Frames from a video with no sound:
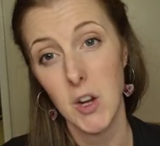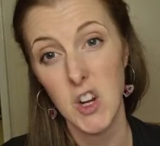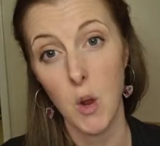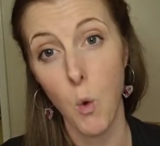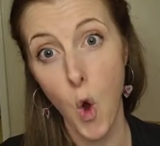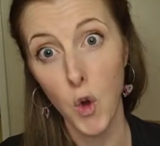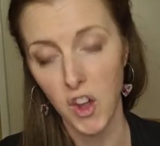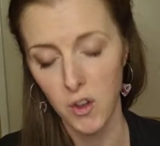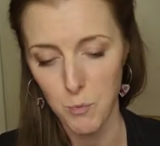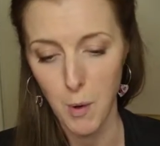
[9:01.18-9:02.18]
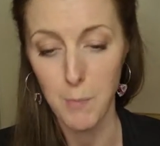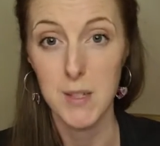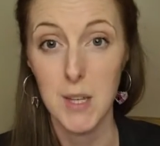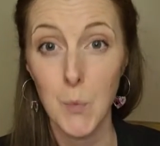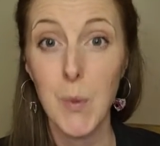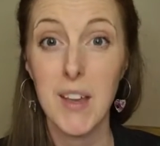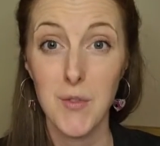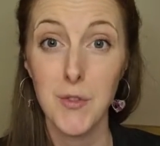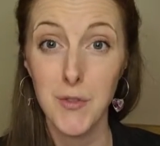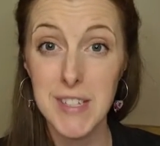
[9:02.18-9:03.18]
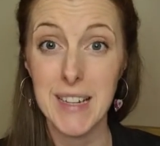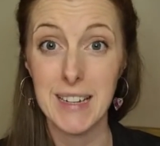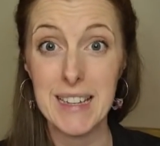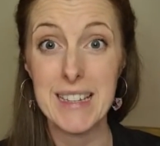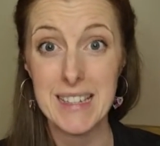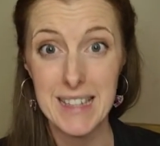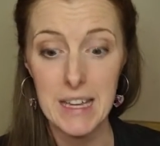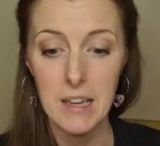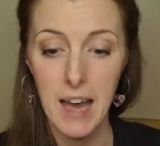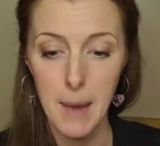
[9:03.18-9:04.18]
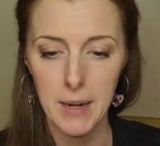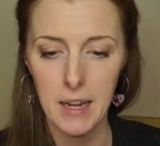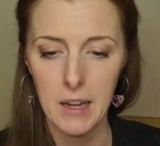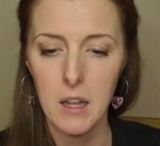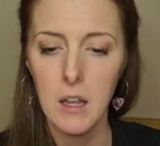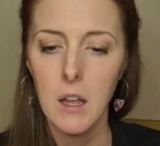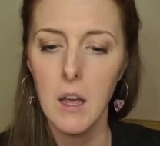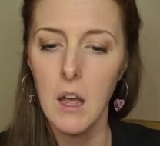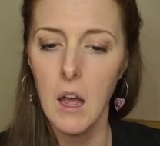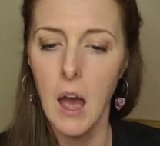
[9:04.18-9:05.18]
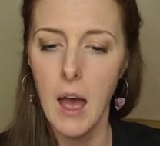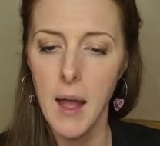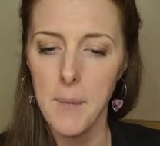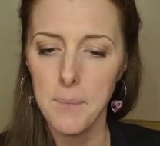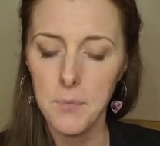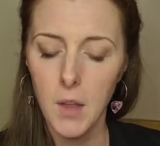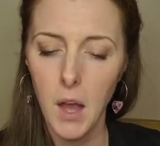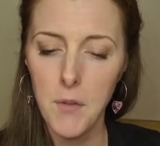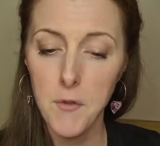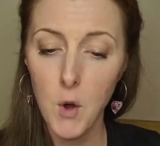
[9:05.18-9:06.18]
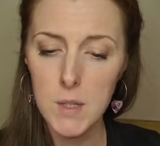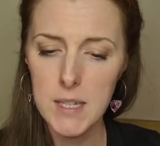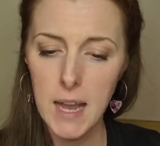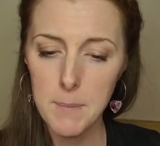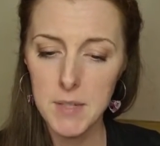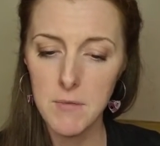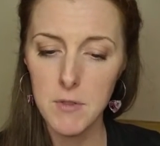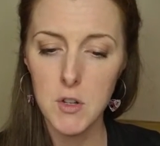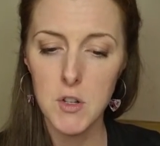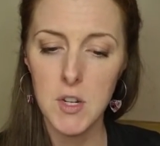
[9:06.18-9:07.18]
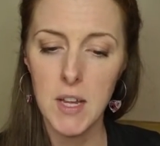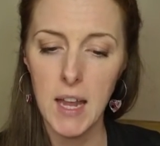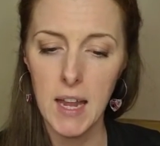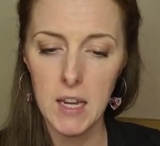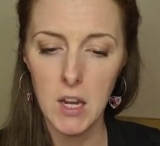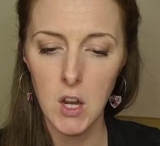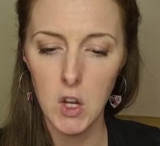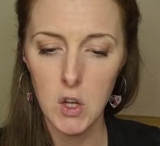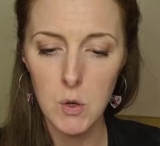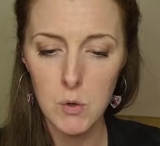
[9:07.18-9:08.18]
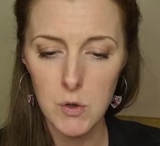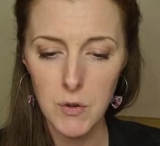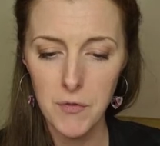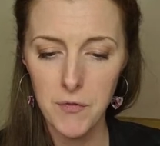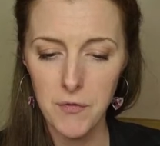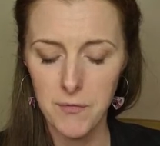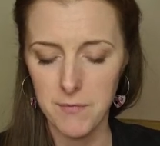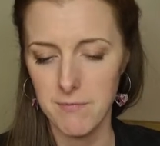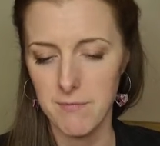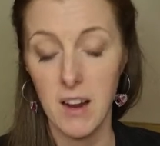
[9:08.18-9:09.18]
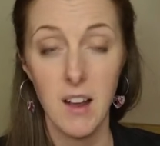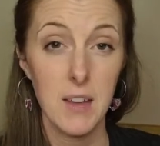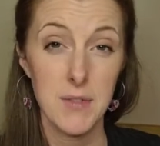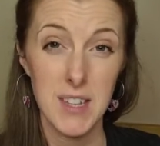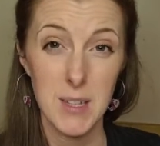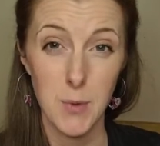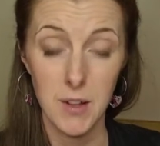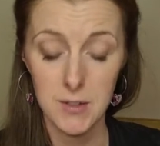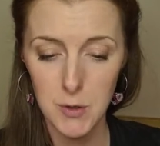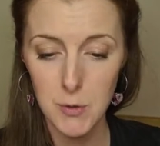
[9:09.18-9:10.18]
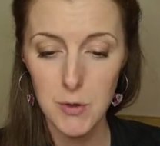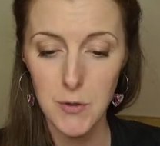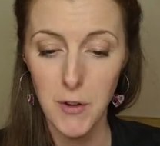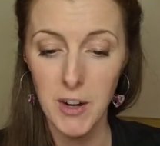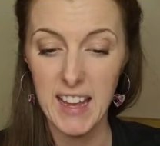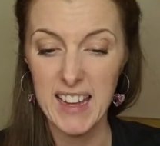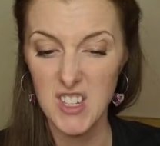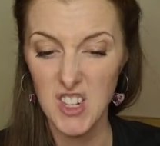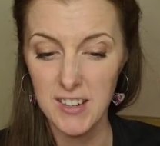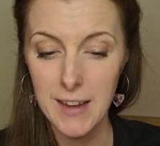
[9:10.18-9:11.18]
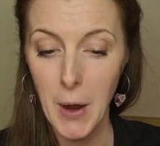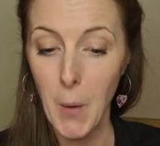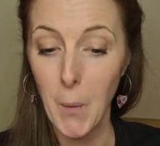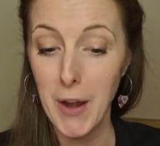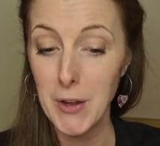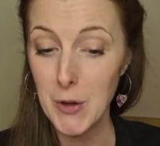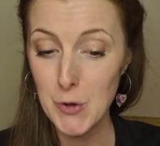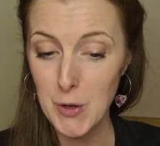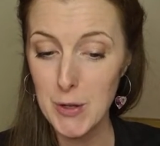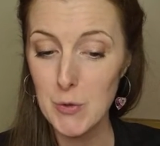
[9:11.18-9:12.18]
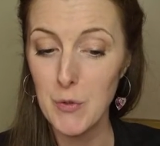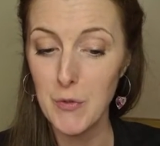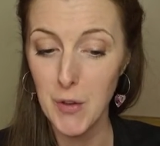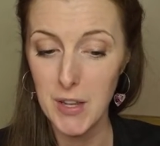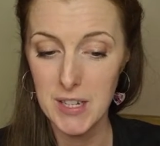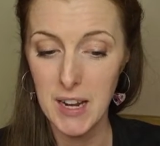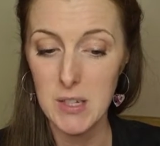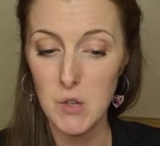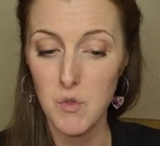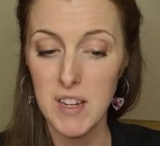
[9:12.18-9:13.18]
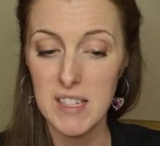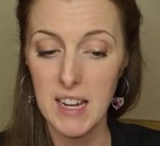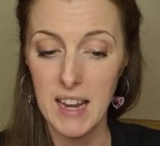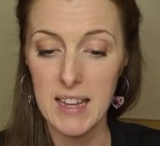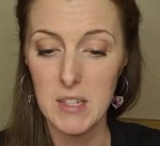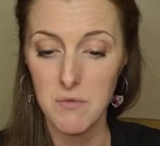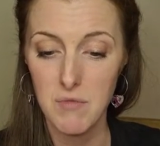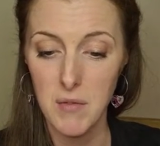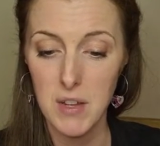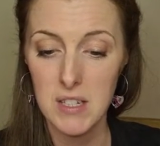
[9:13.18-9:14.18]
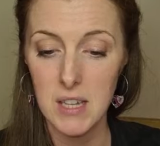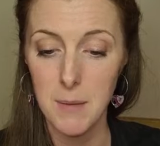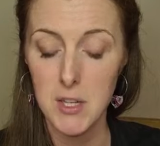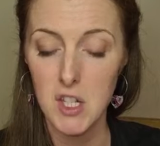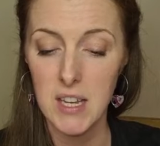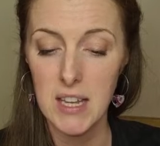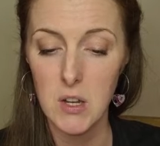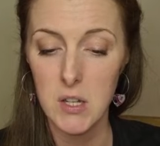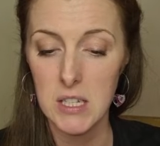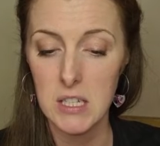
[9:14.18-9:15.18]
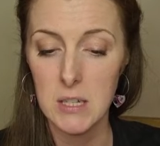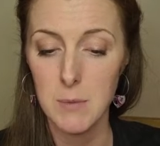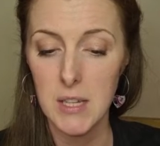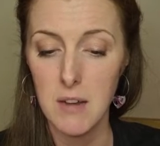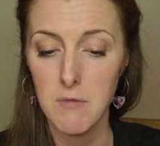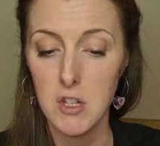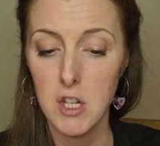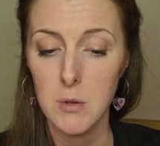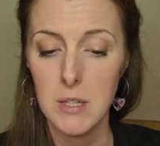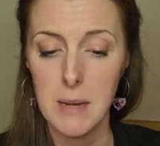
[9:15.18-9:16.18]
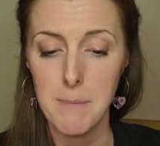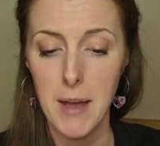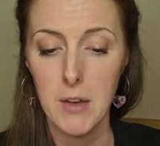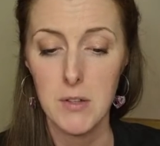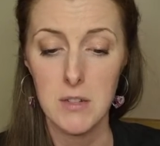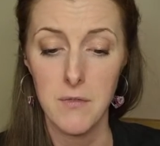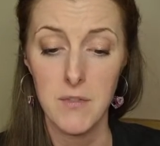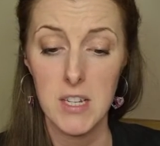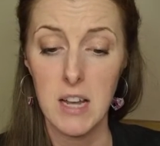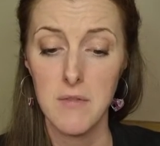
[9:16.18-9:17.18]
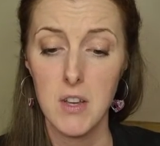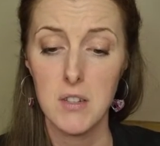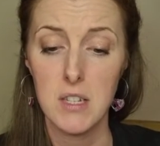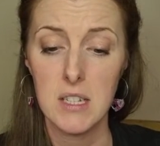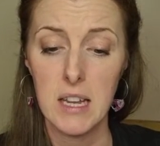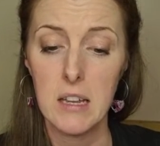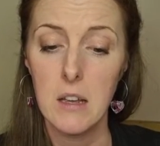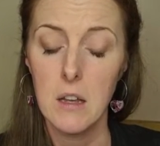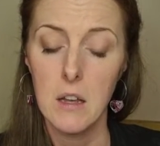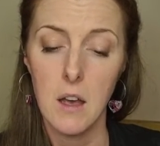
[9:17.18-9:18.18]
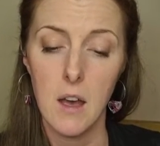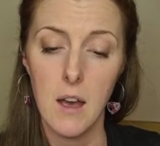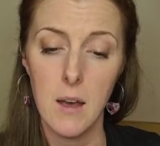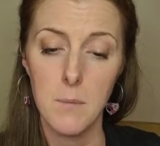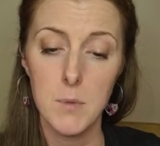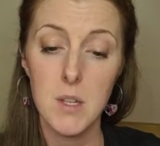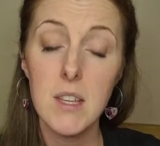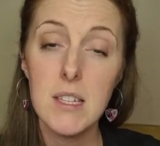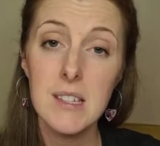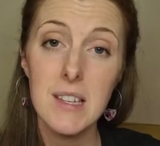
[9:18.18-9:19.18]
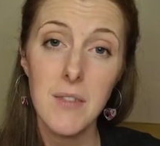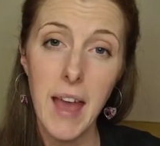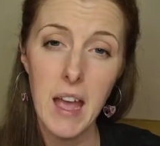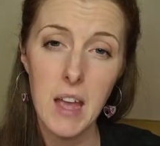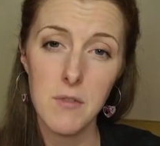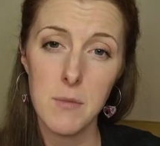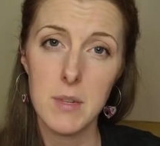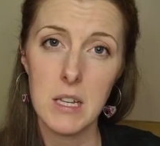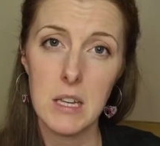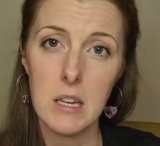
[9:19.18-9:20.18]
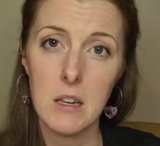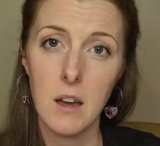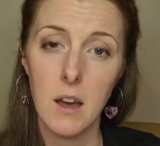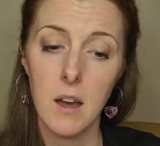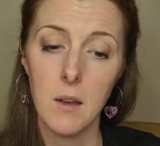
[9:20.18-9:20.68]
you know, on earth problems that we can physically see happening. A 49% reduction in eutrophication, where nutrients from fertilizers run into lakes and rivers, damaging ecosystems and reducing biodiversity. So this is if everybody